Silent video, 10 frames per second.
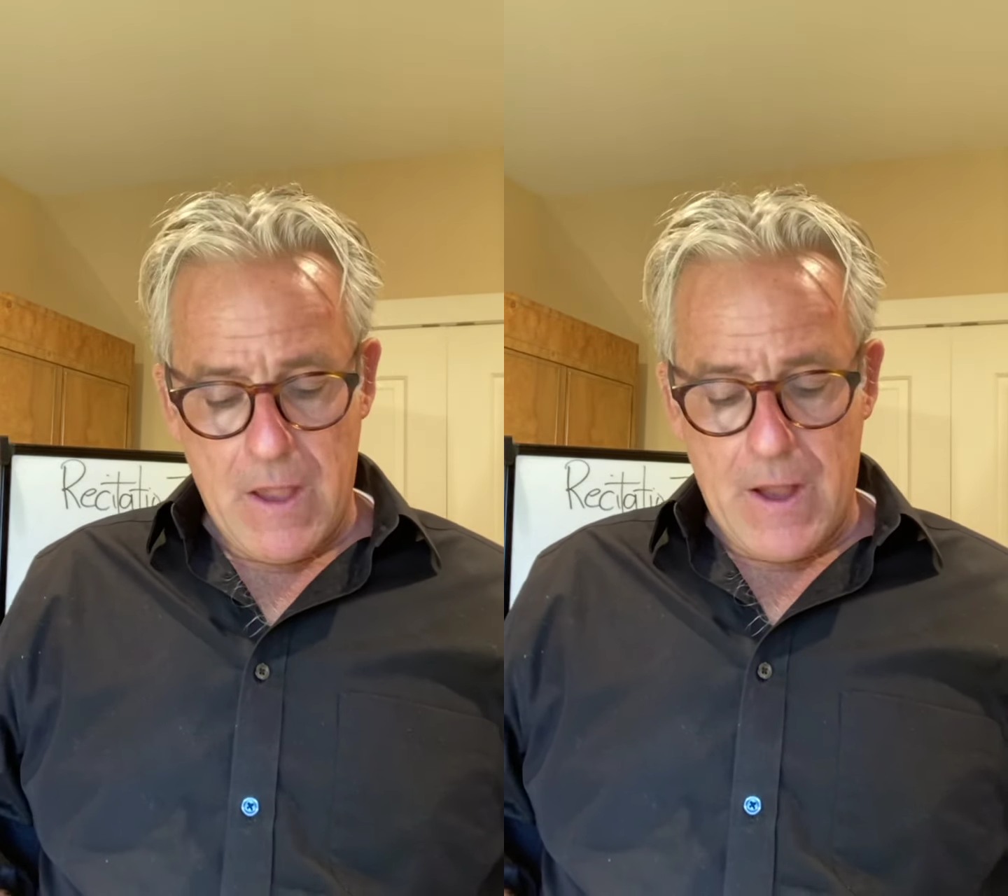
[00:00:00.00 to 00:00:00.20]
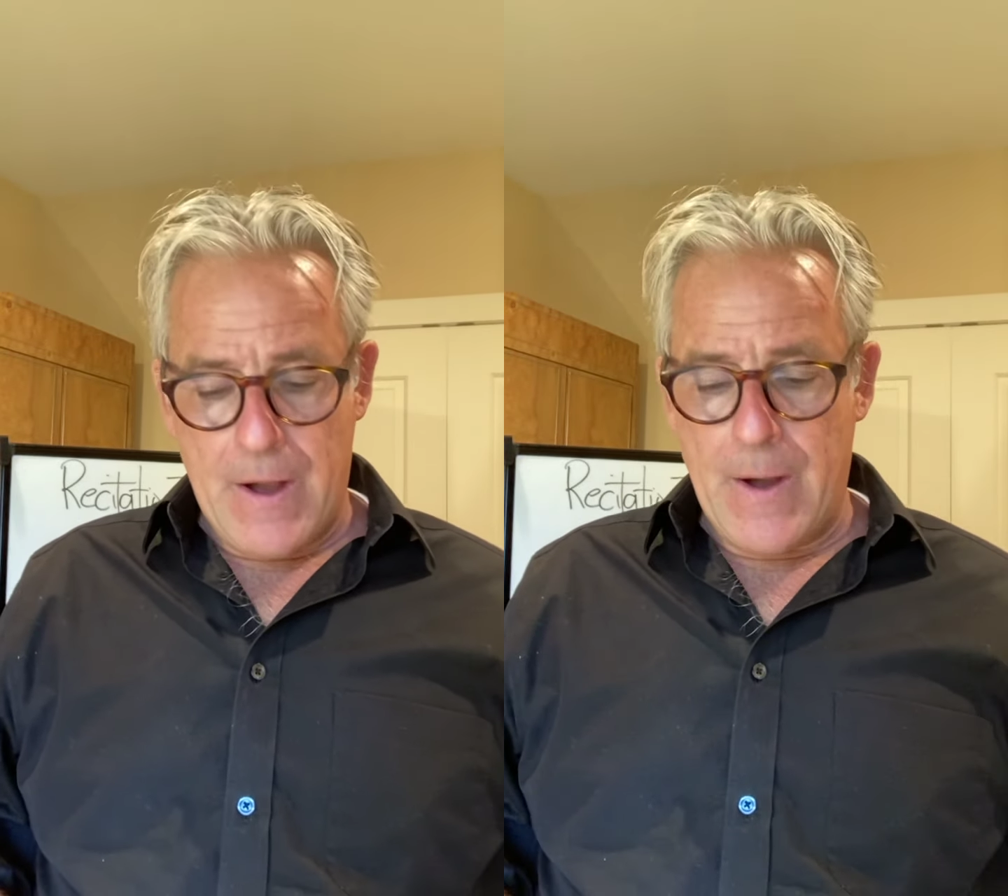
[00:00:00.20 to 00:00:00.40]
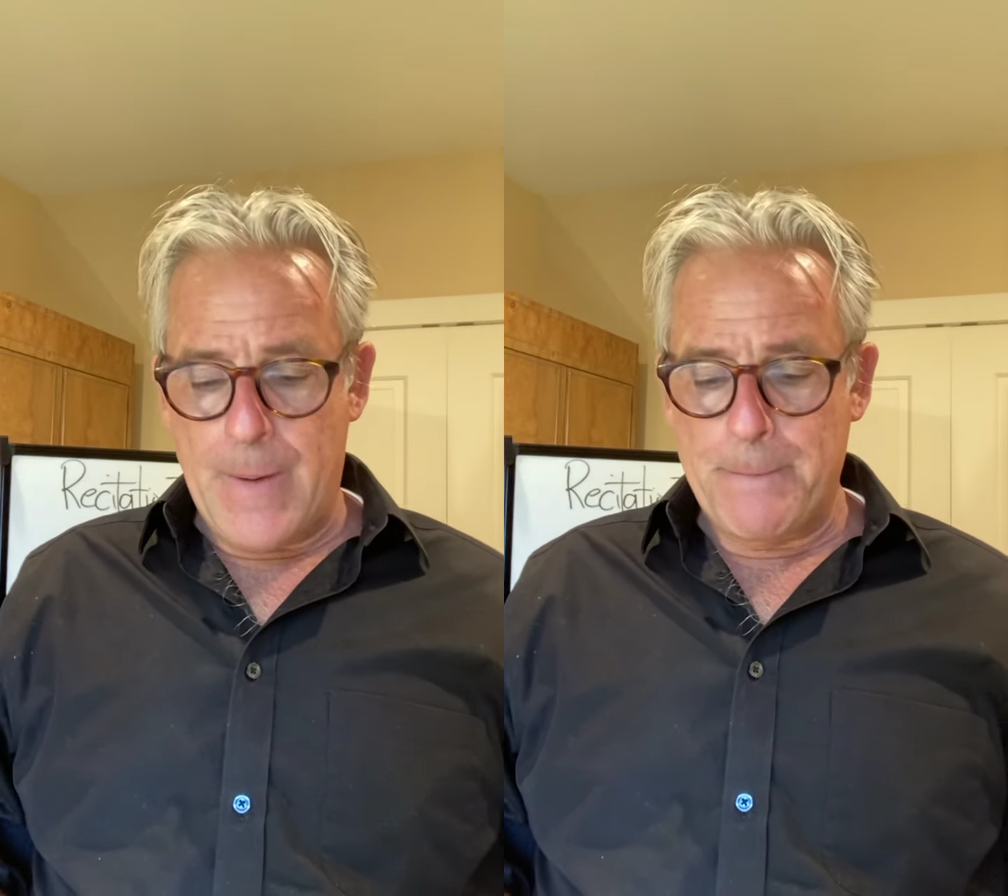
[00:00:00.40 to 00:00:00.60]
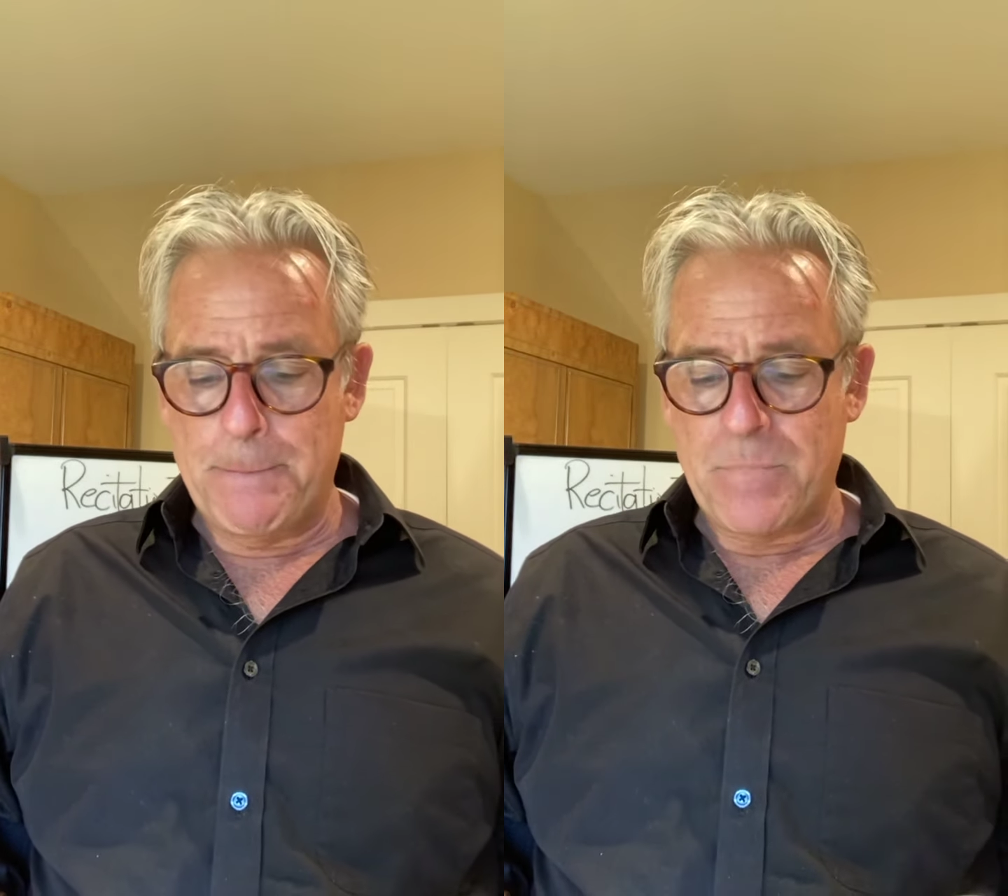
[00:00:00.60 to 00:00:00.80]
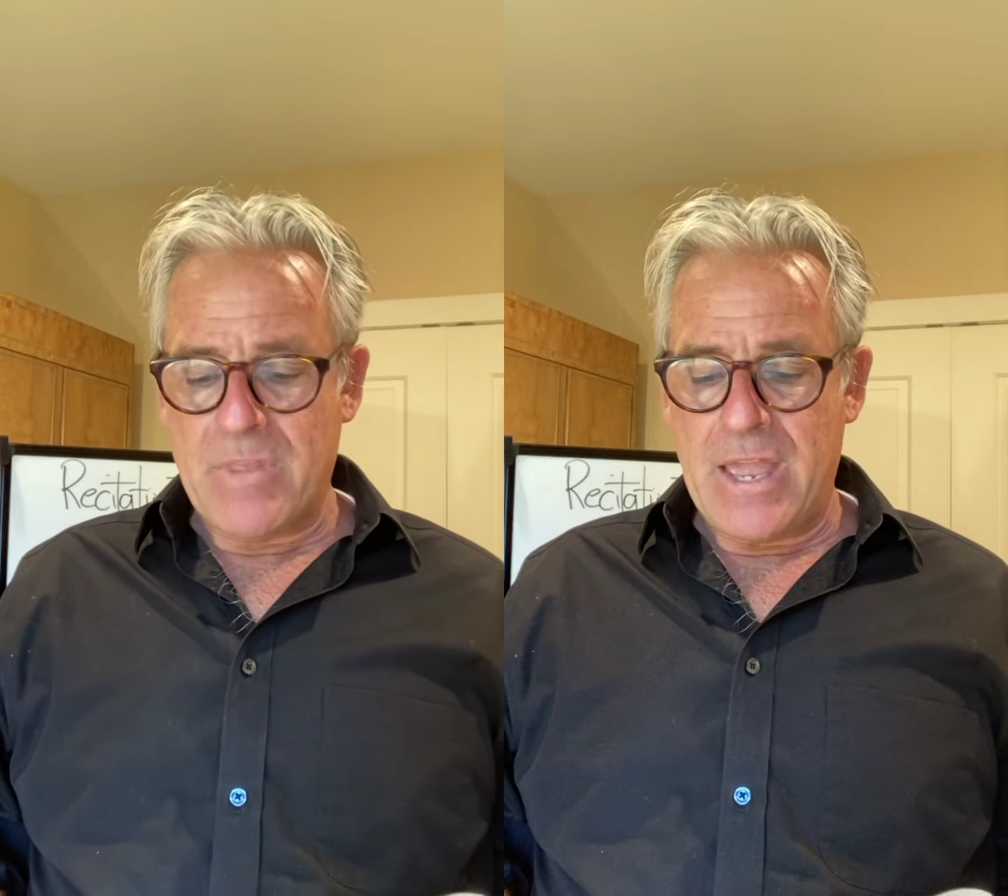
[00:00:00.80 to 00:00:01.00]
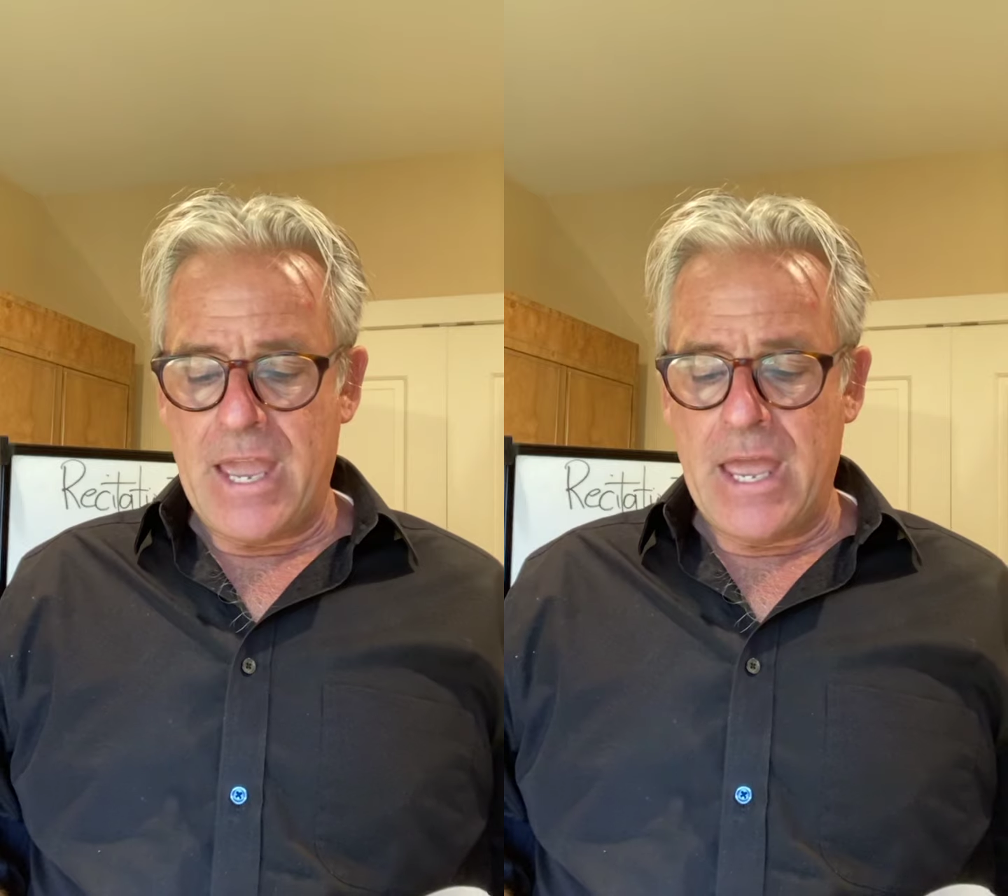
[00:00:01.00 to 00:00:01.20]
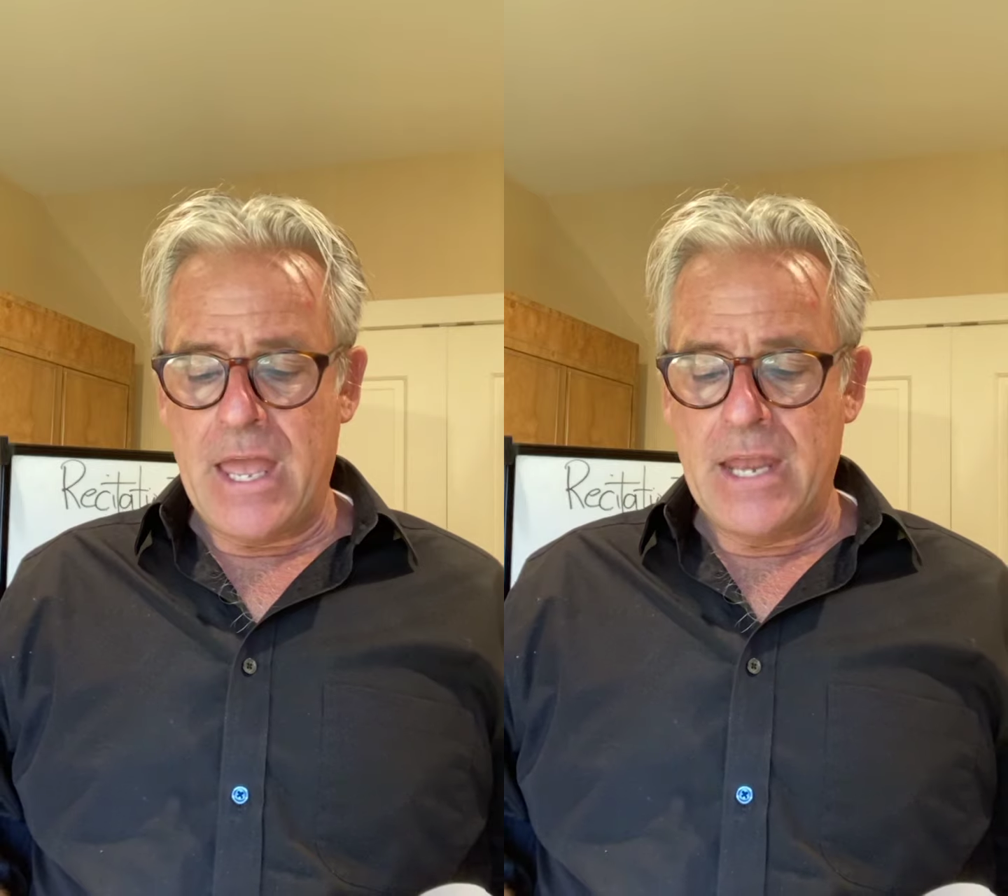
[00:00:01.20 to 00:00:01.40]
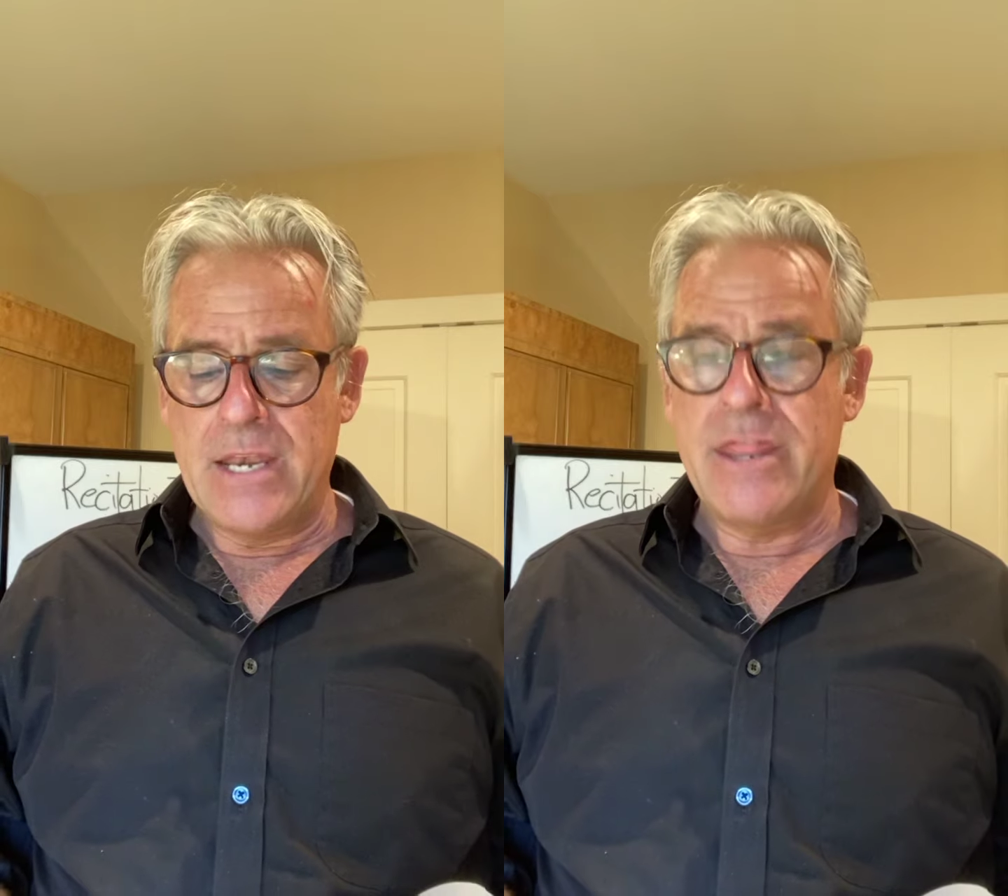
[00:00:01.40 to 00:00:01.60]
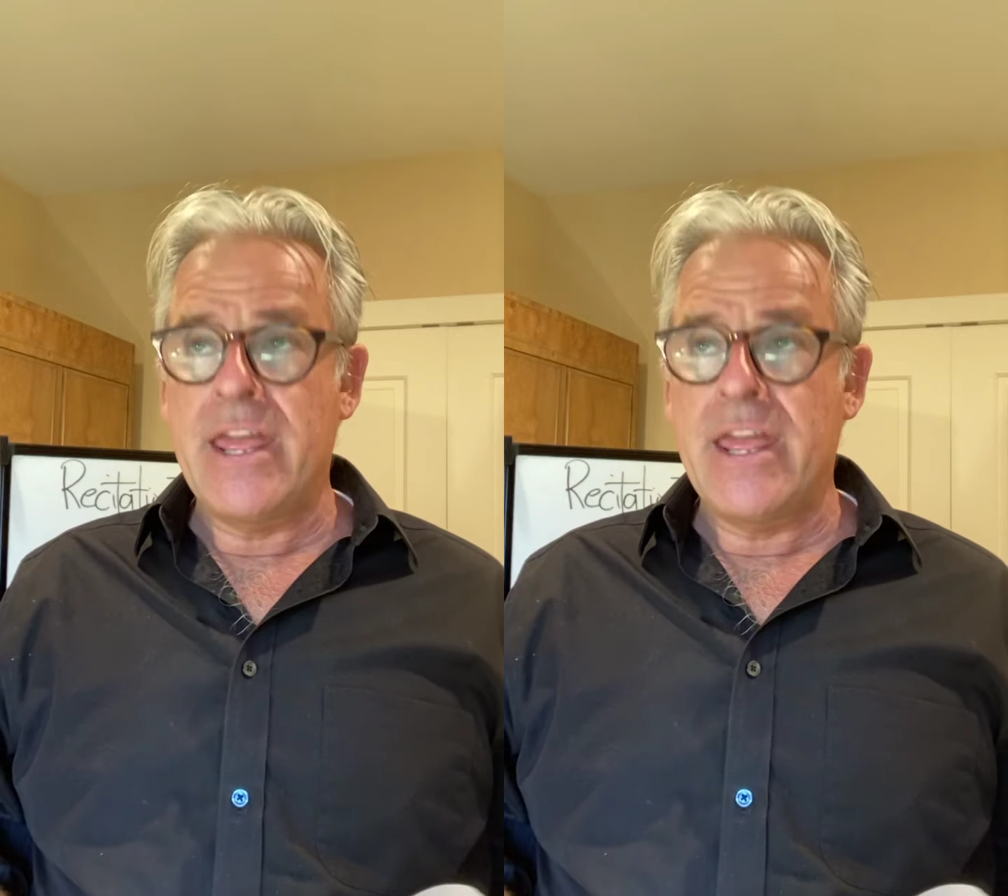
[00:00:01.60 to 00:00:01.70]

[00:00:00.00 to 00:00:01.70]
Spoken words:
And